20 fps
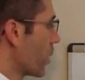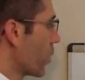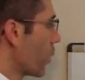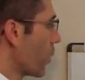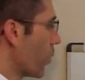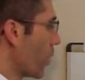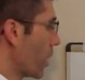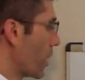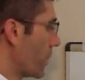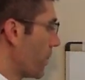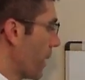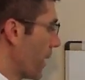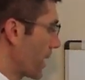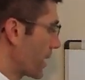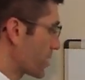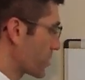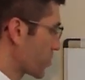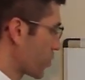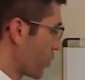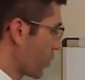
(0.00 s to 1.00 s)
1
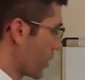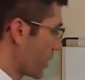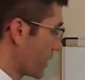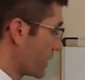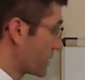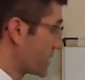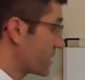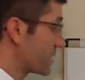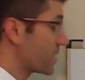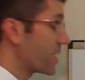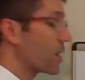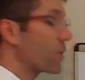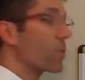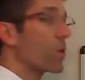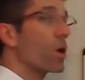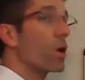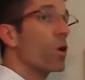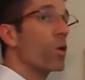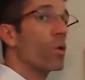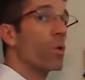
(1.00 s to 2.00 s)
minus 1 is
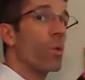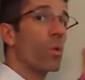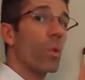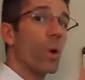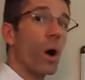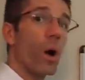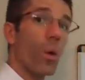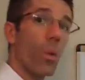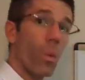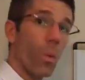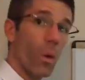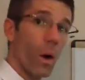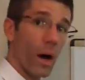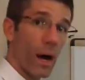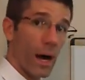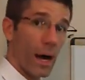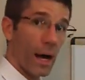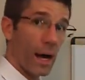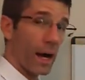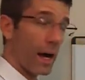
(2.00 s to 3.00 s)
0
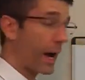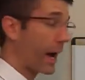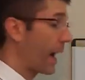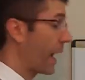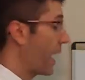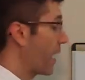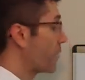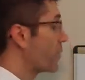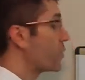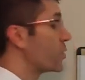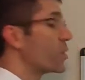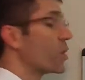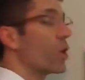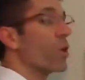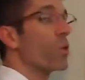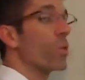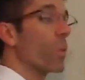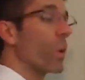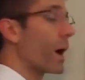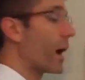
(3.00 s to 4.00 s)
y. I have
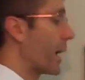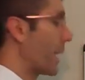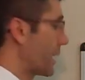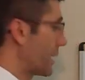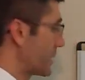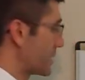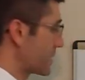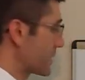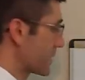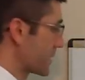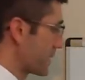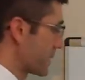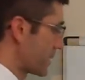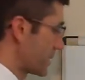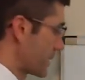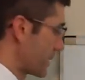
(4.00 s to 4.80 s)
no y's.